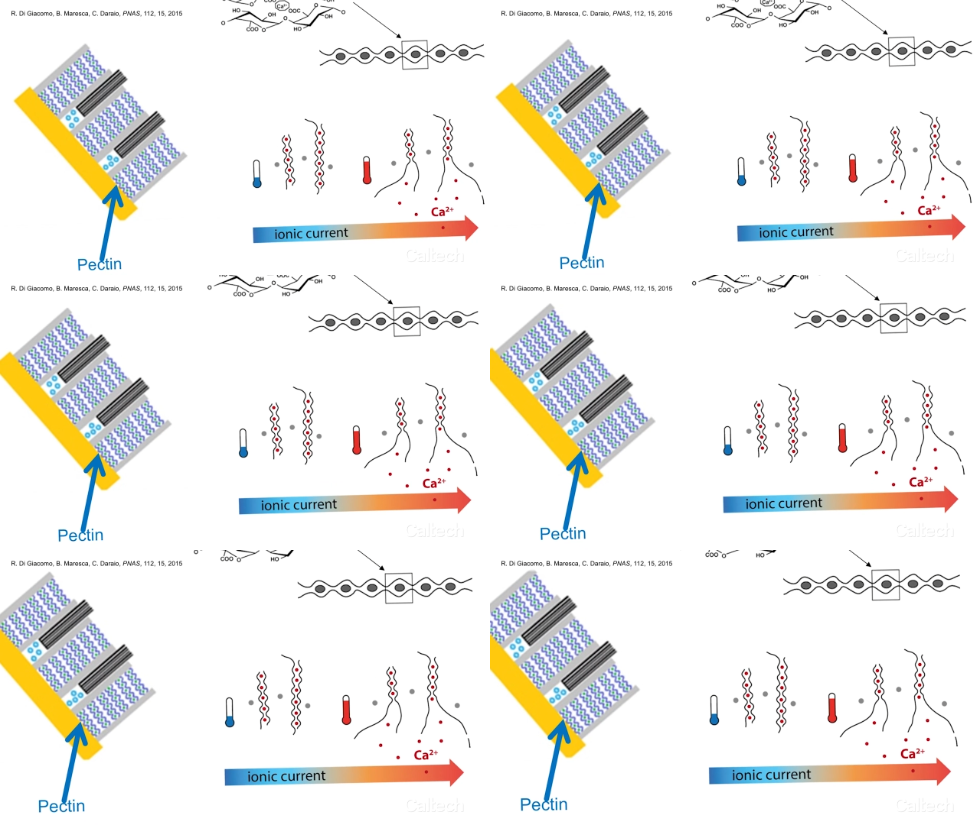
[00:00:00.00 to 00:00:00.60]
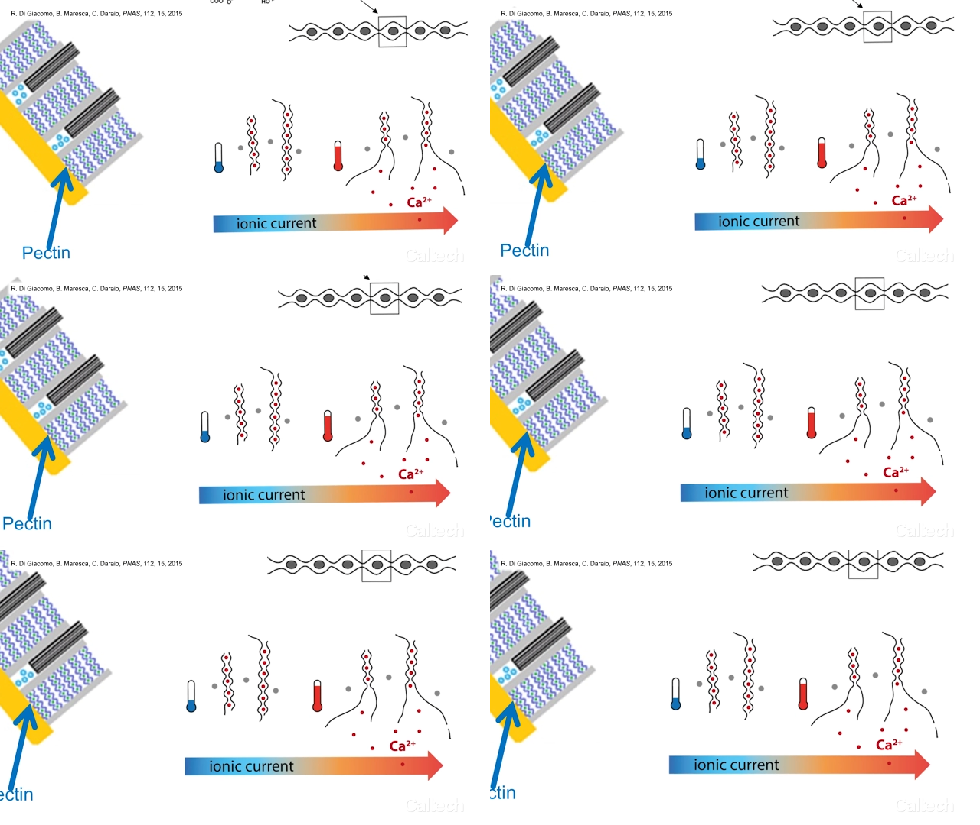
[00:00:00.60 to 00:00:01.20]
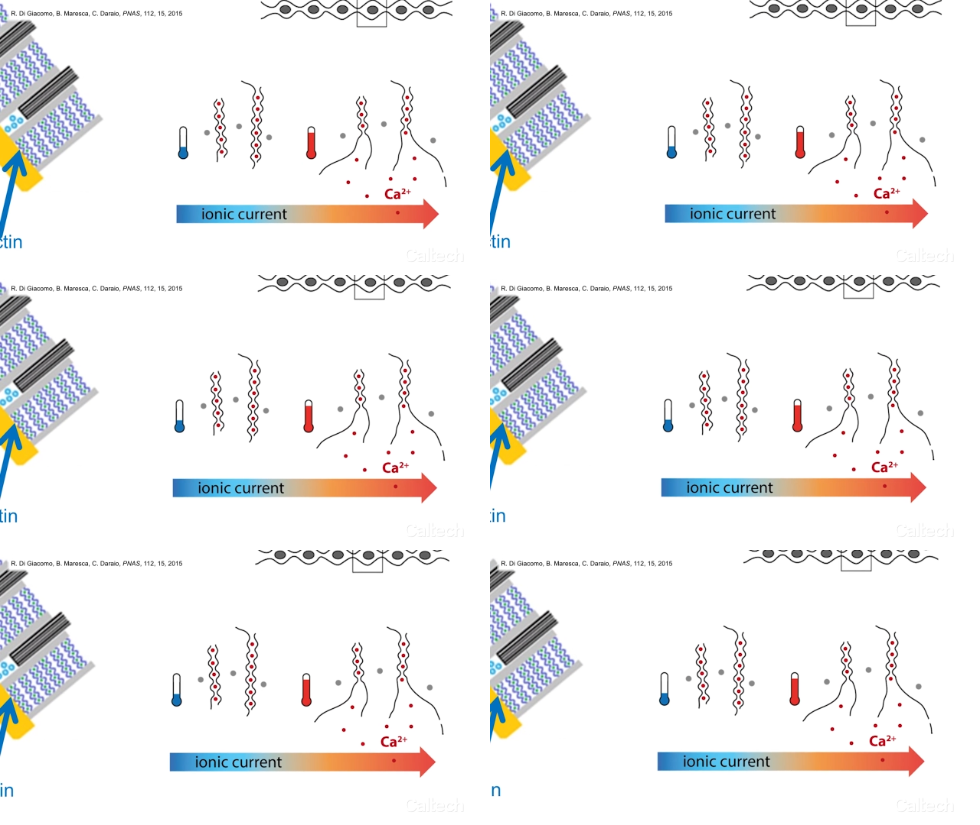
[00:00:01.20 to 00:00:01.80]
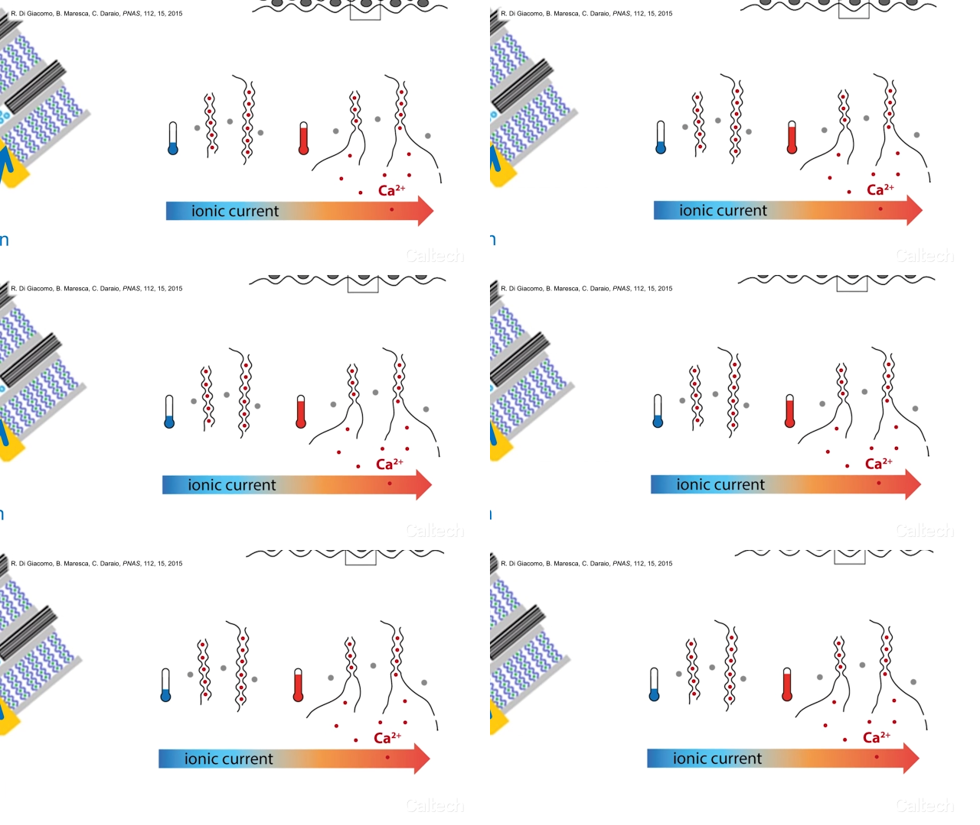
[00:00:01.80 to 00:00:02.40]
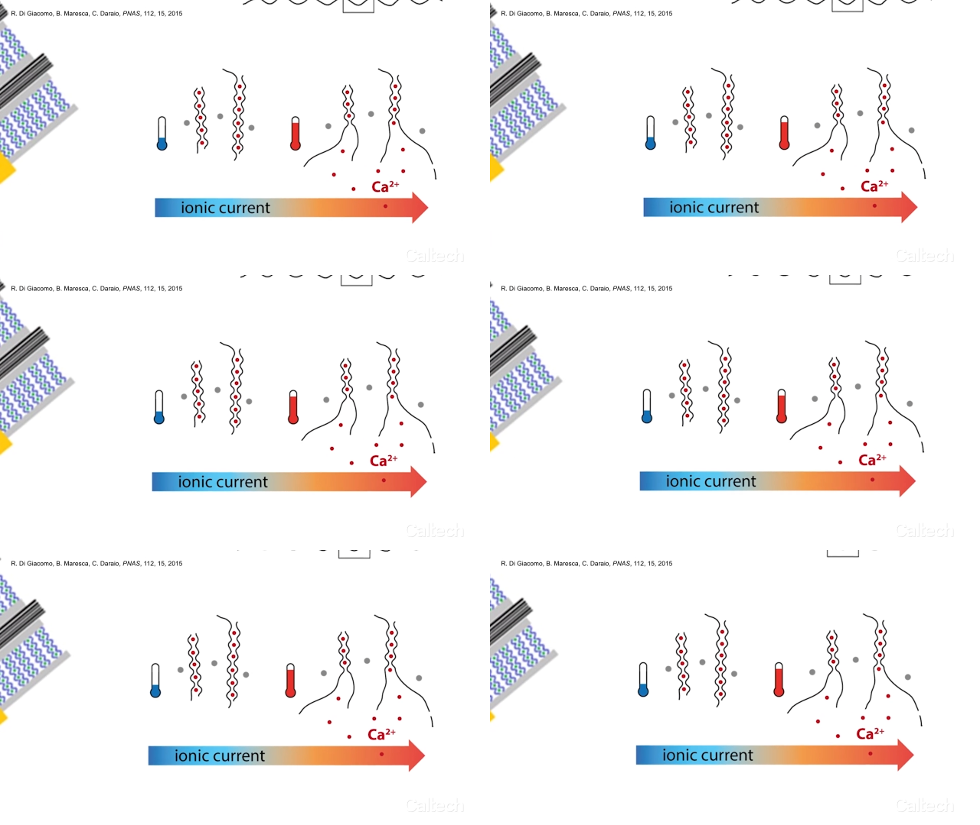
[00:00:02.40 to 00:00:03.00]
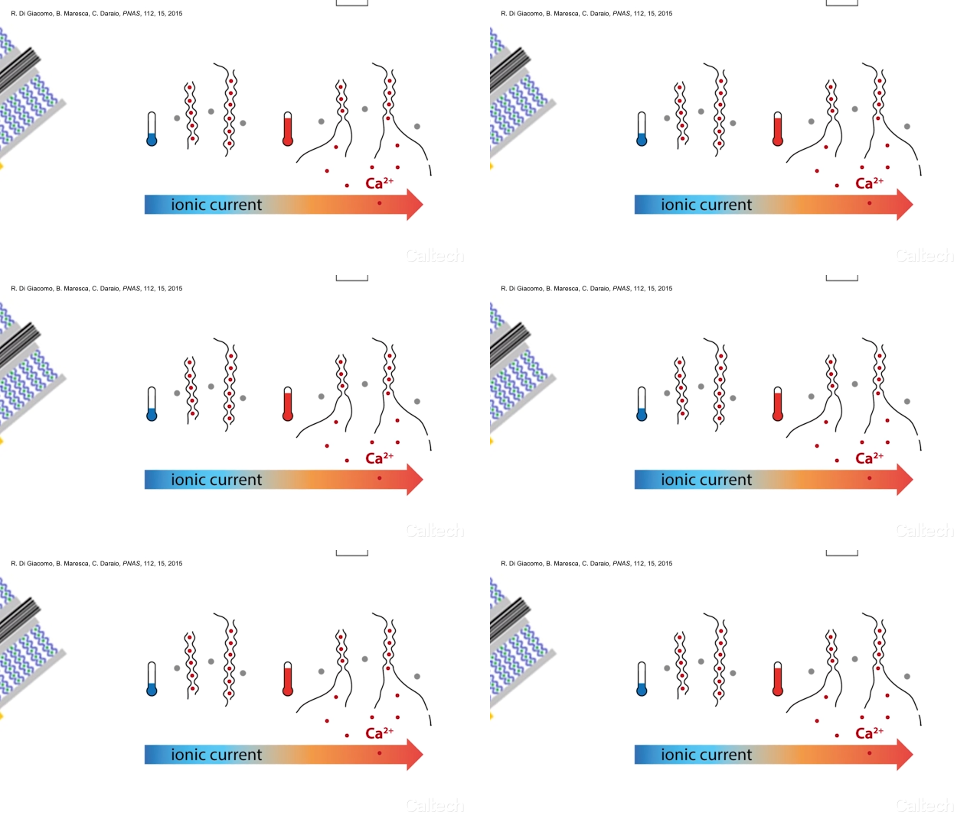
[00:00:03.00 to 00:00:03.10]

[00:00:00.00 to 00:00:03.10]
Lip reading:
[unreadable: no face in view]